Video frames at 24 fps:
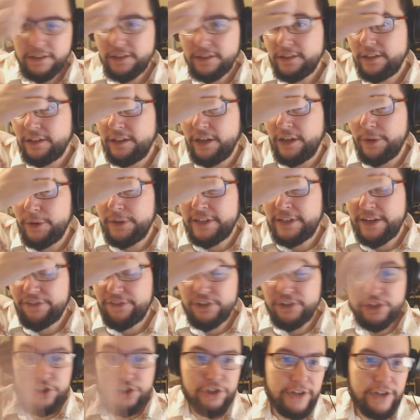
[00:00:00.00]
you know, it
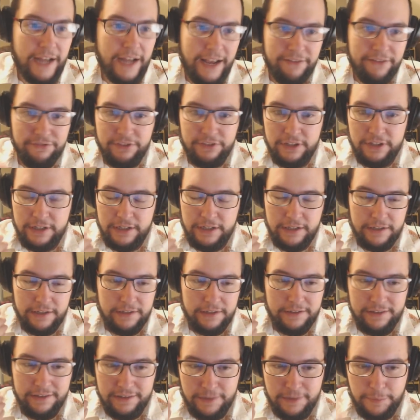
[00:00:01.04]
definitely shouldn't have the
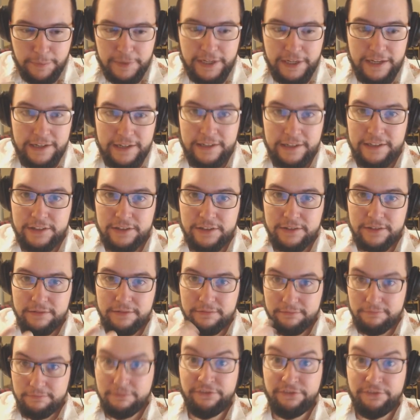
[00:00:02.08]
particular
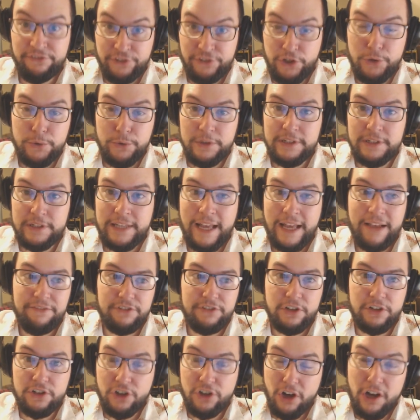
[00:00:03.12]
viewers have
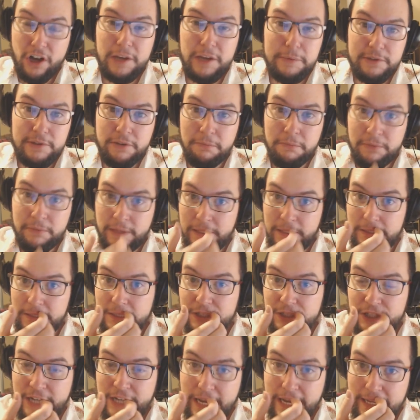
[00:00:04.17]
to type something to
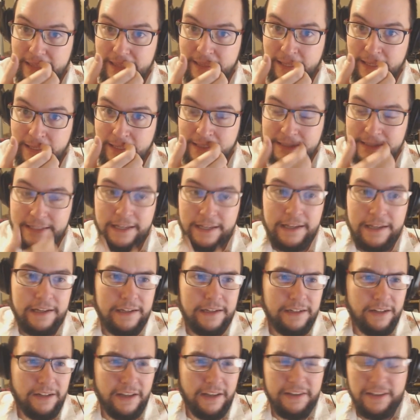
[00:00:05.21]
check things.
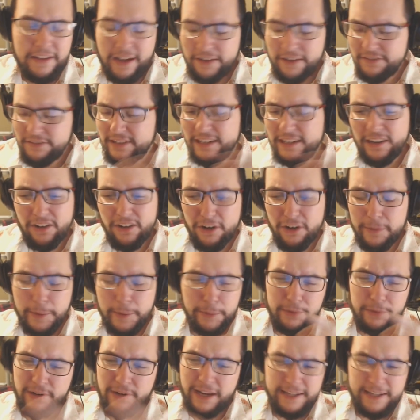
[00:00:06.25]
Like, I've seen a lot of
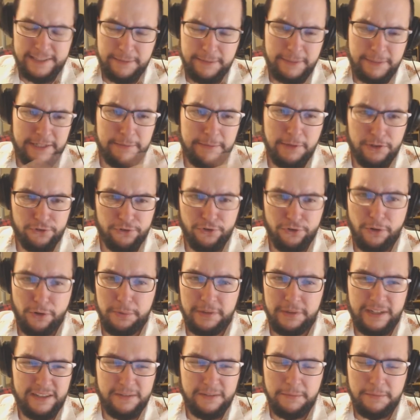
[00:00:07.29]
people type exclamation mark drop
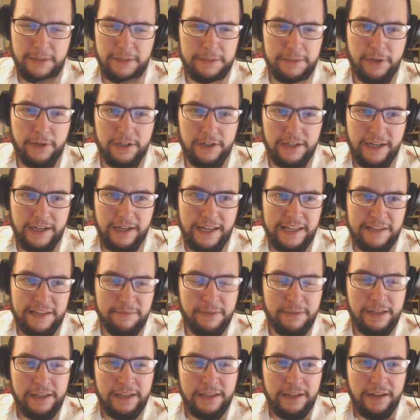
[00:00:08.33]
and exclamation mark
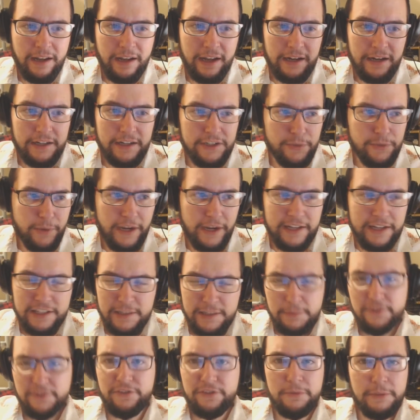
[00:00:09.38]
claim, and I swear
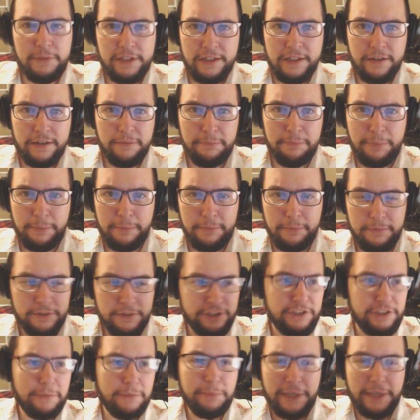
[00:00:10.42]
some of them are
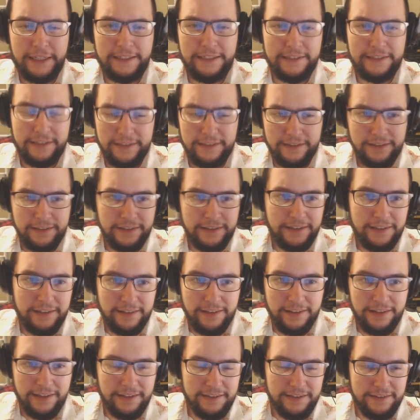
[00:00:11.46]
debated
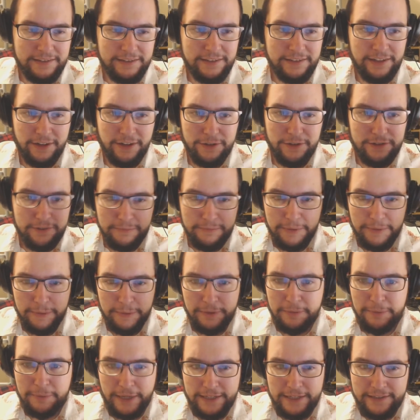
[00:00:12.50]
things. You know, some
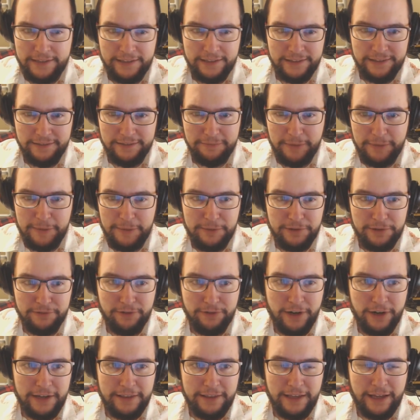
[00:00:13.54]
people are baiting people to
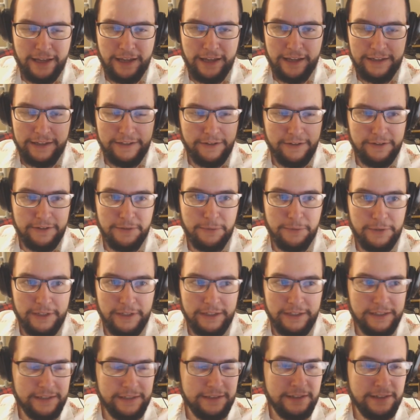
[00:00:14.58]
write that. I don't know what
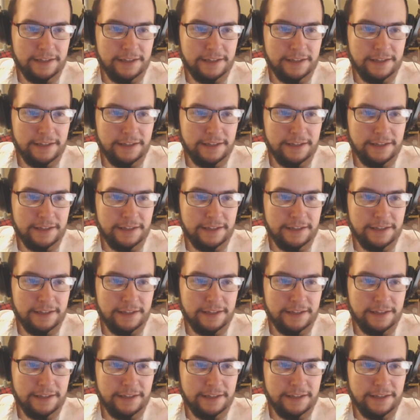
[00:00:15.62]
it is,